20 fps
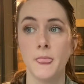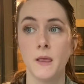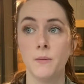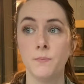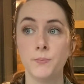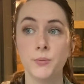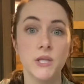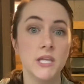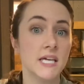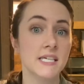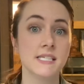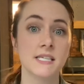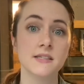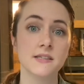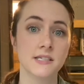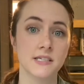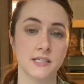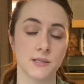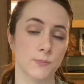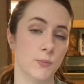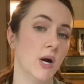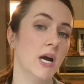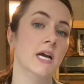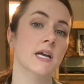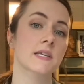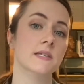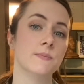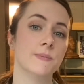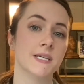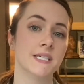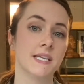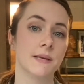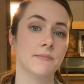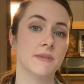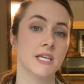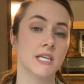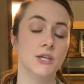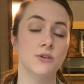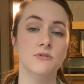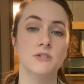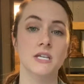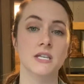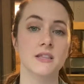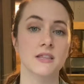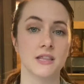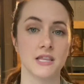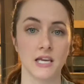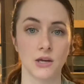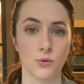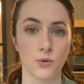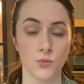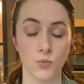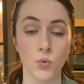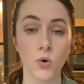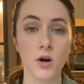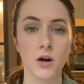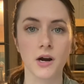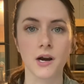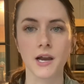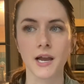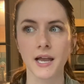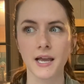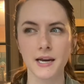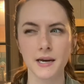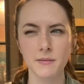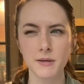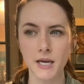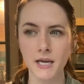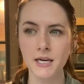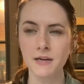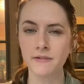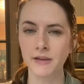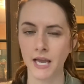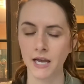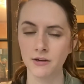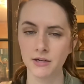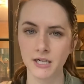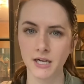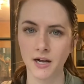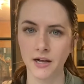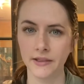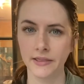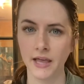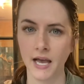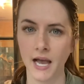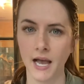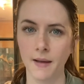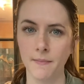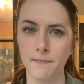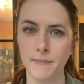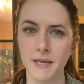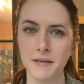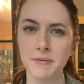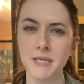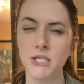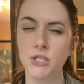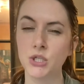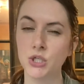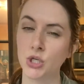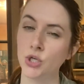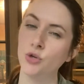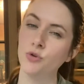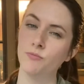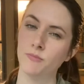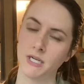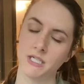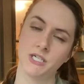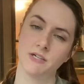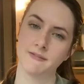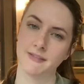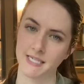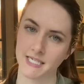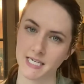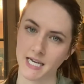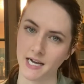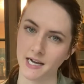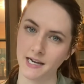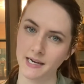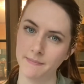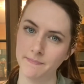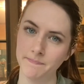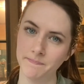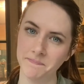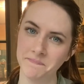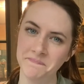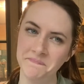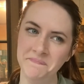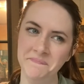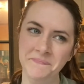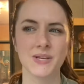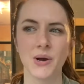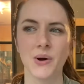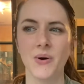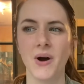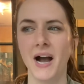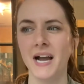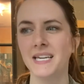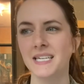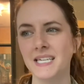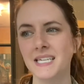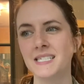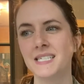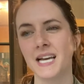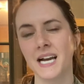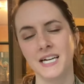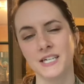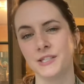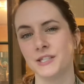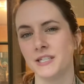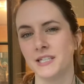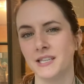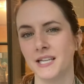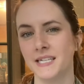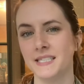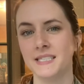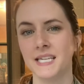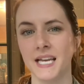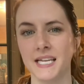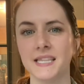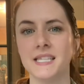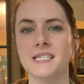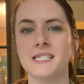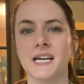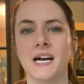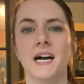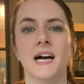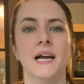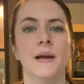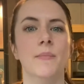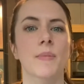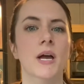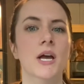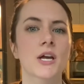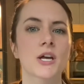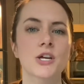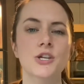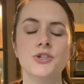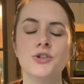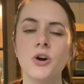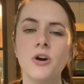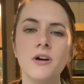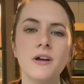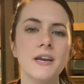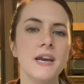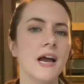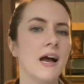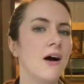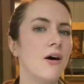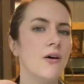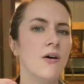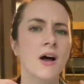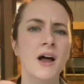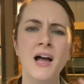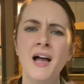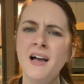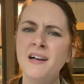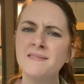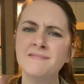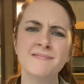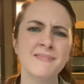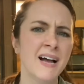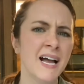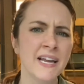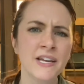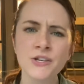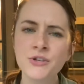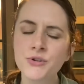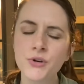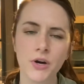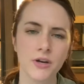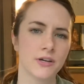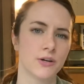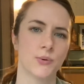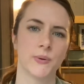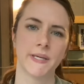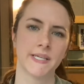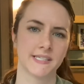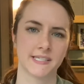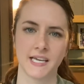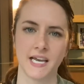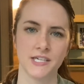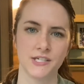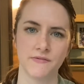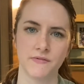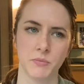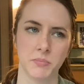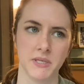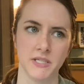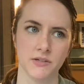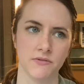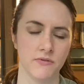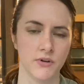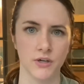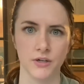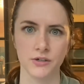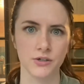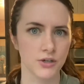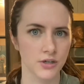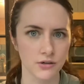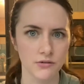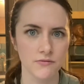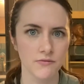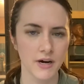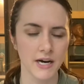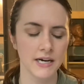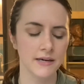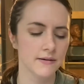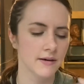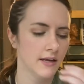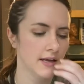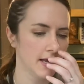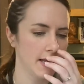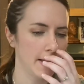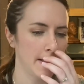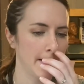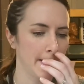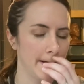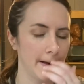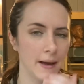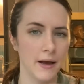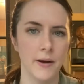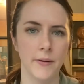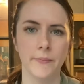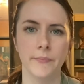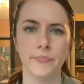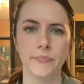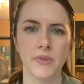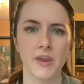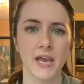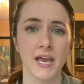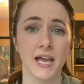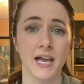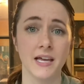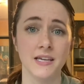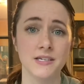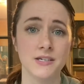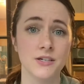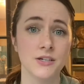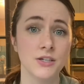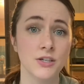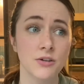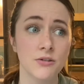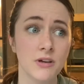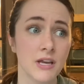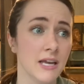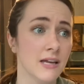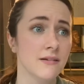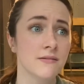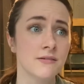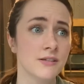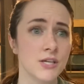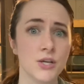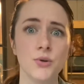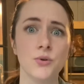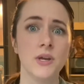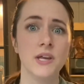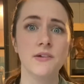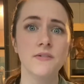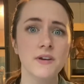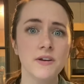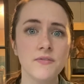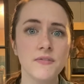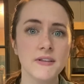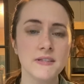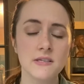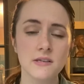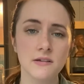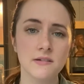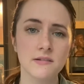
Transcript: pleasantly surprised by something you didn't think would work, and I'm kind of counting on that maybe too much of the time. So I need to actually like take the time, draw it out. I can draw a quick sketch of a piece of furniture, right? And you can too, even if it's